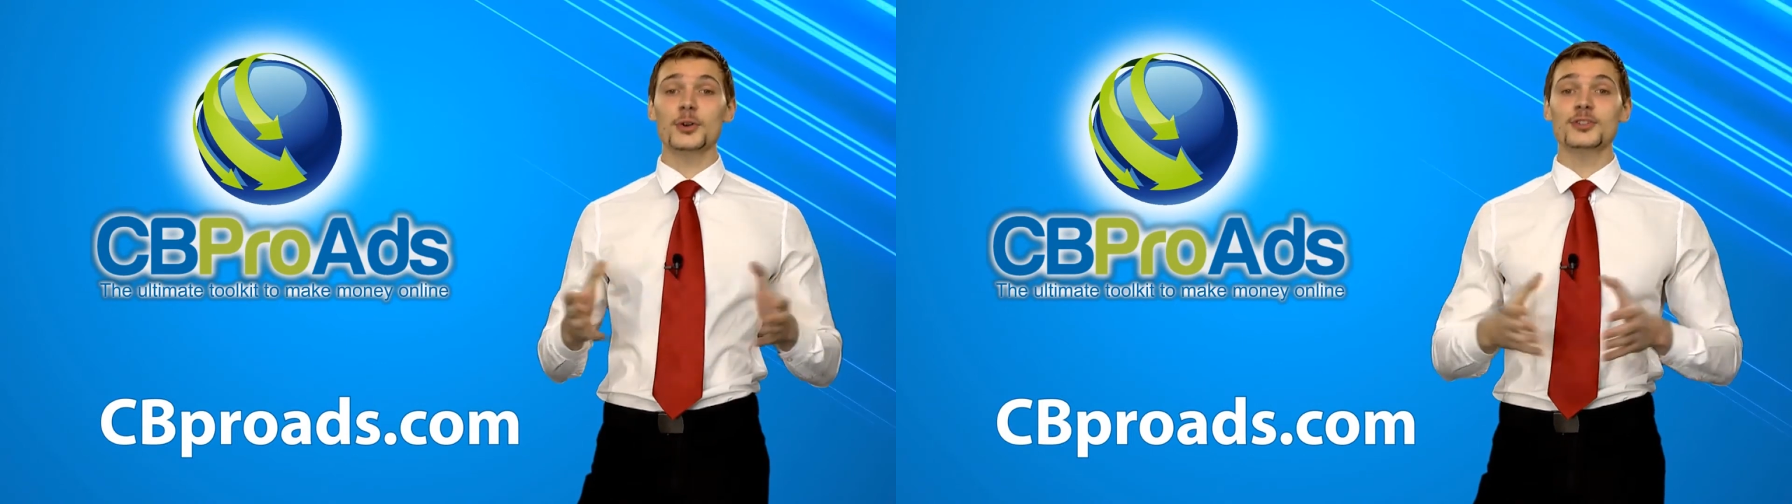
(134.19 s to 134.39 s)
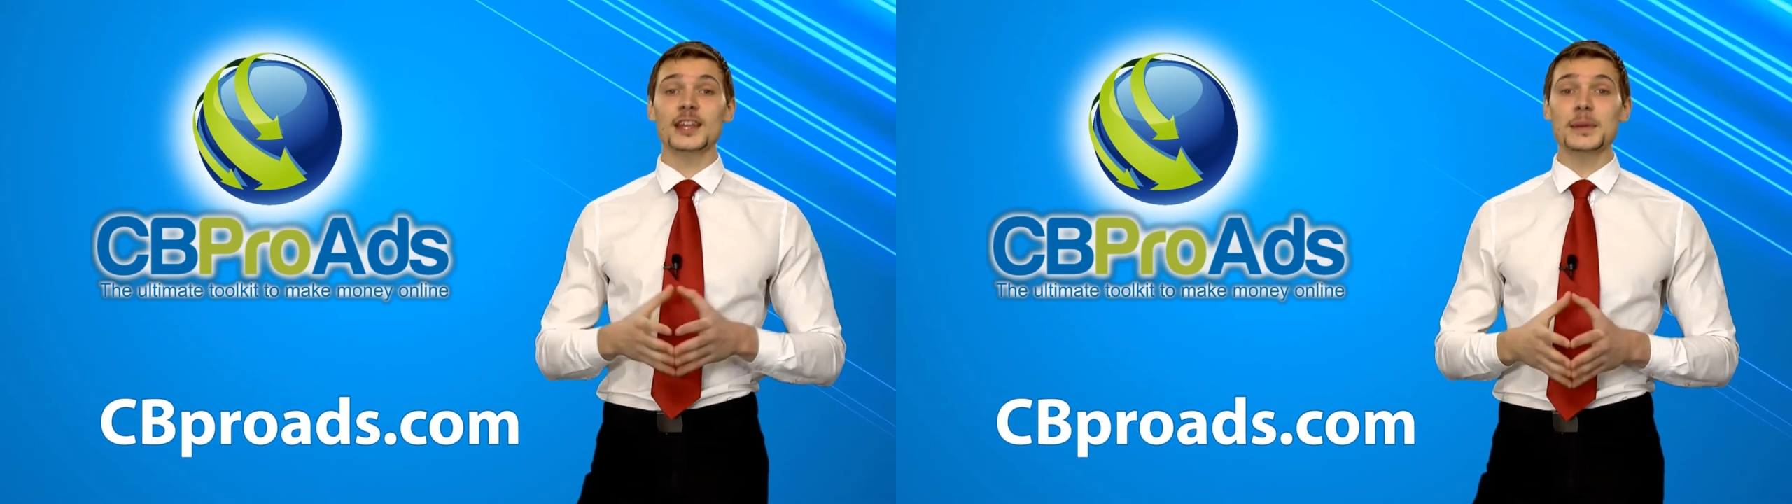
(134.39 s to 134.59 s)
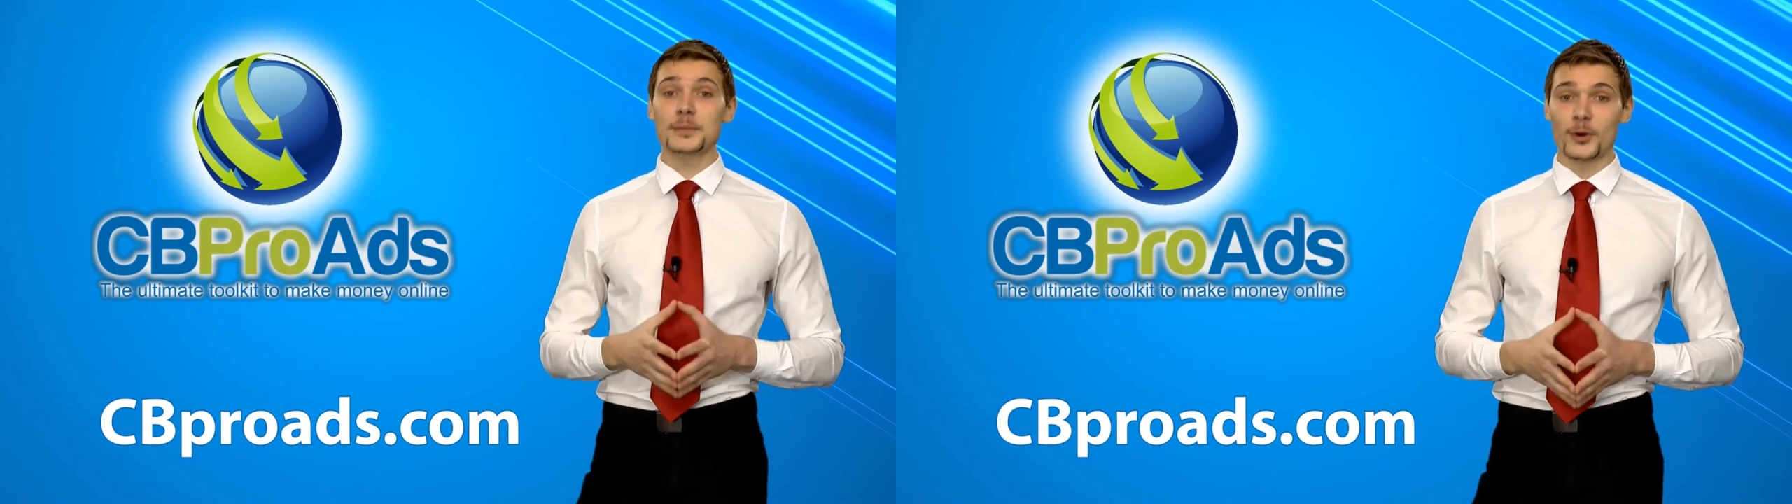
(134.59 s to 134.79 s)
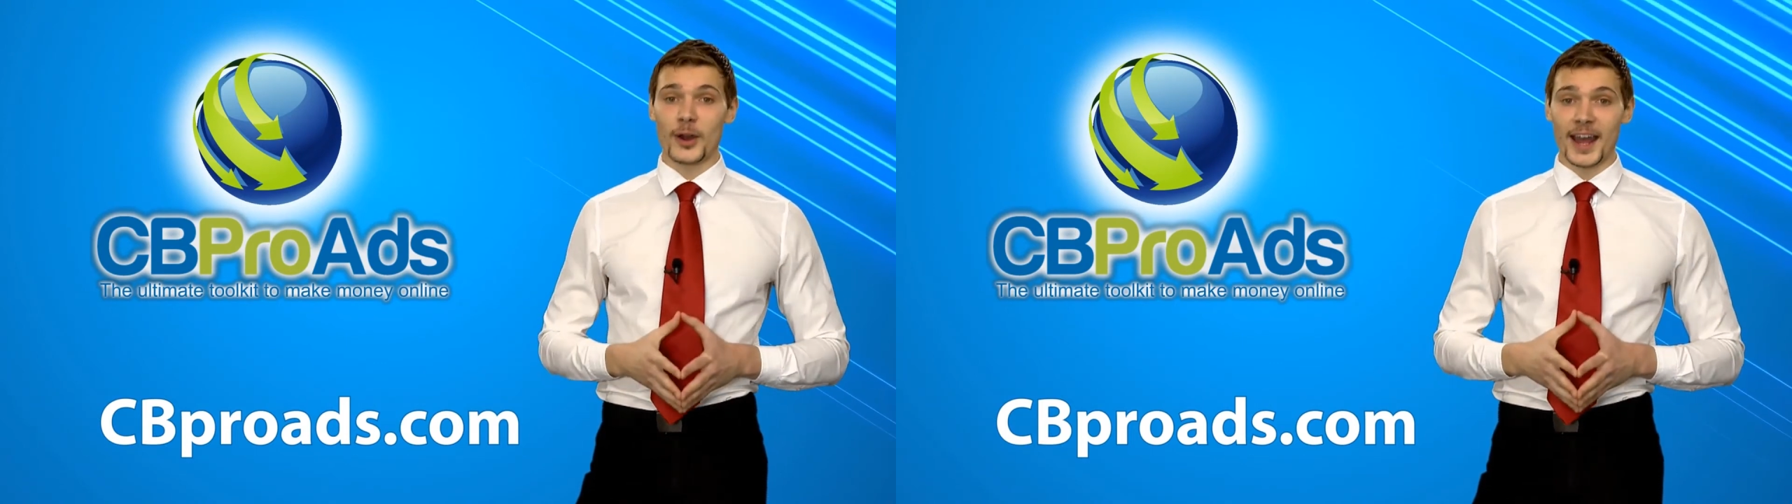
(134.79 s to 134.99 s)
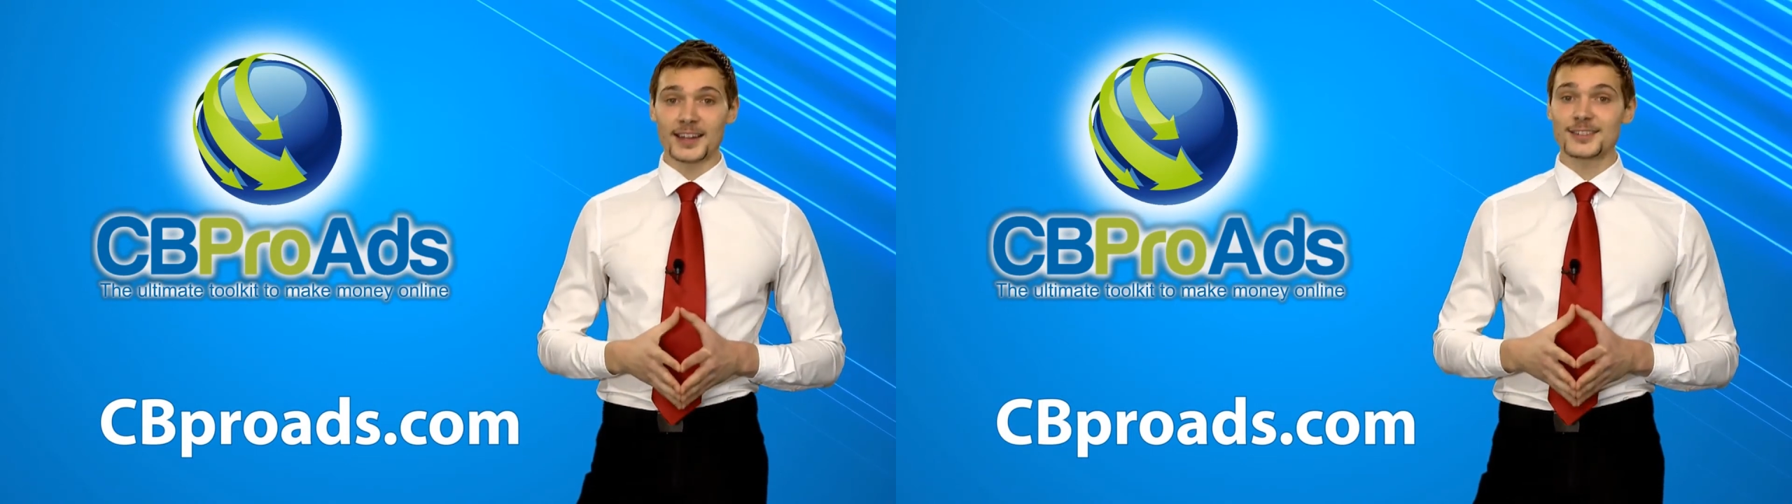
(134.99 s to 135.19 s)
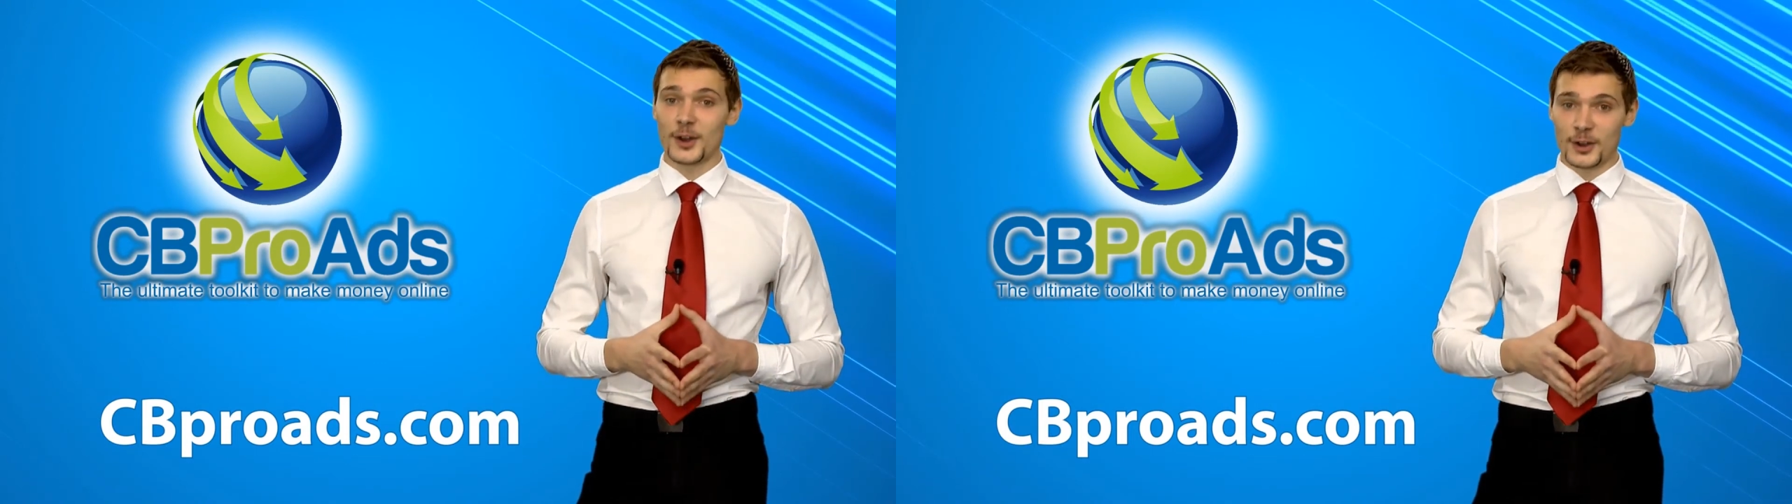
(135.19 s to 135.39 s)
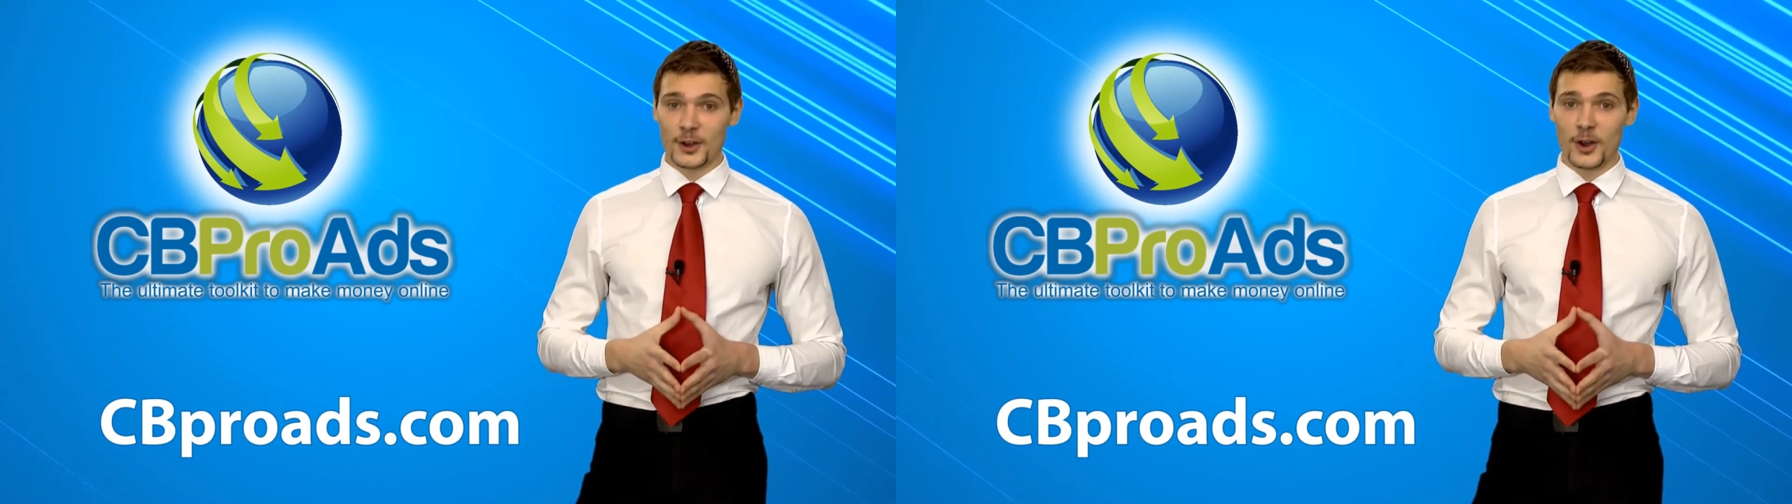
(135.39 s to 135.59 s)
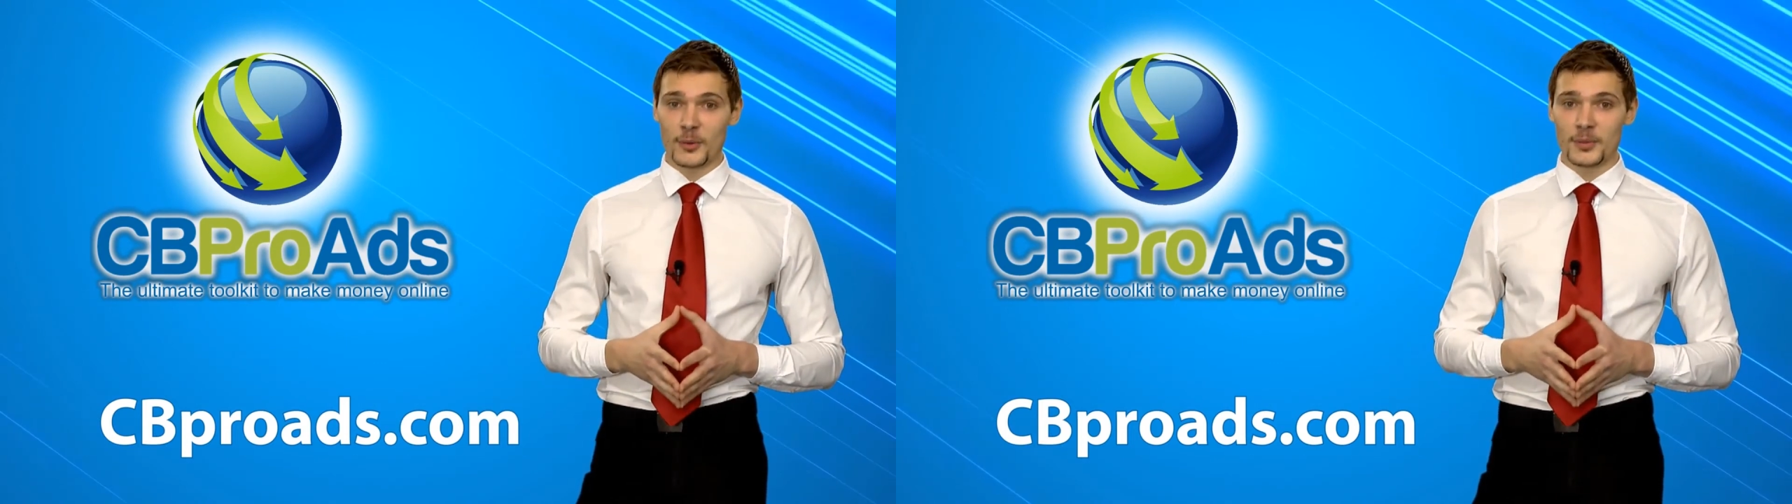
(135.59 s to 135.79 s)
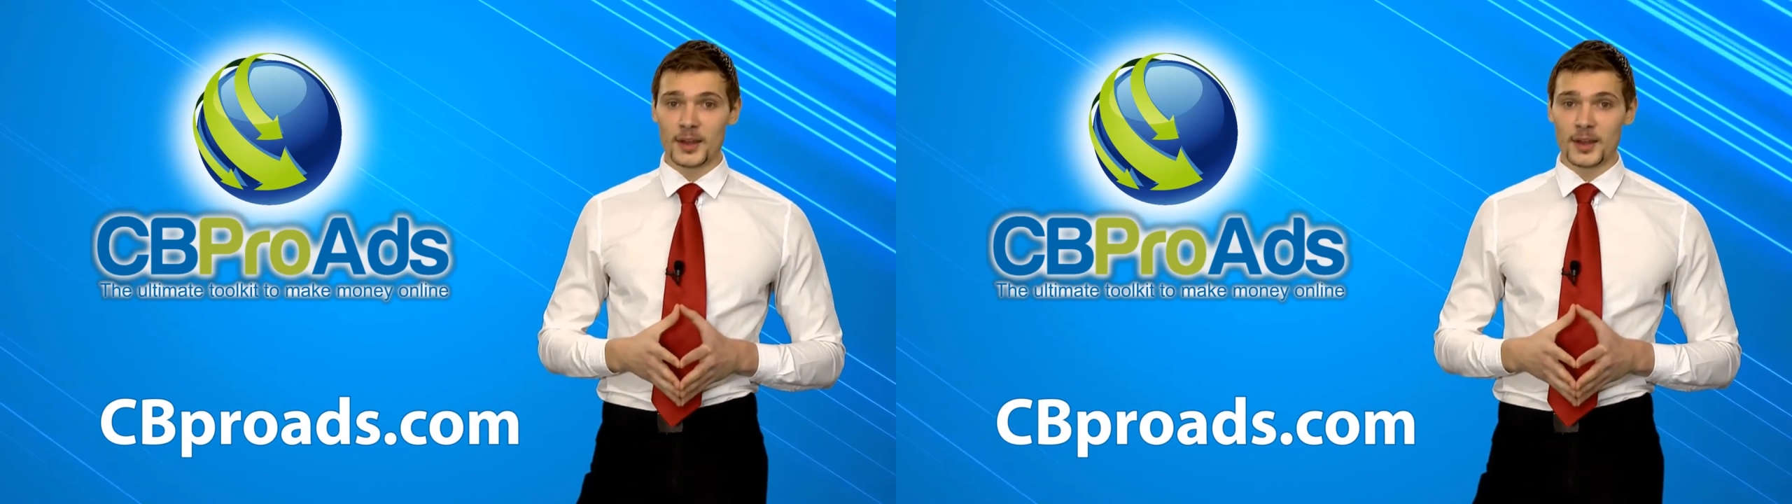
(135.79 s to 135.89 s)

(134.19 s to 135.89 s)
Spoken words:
cbproads.com.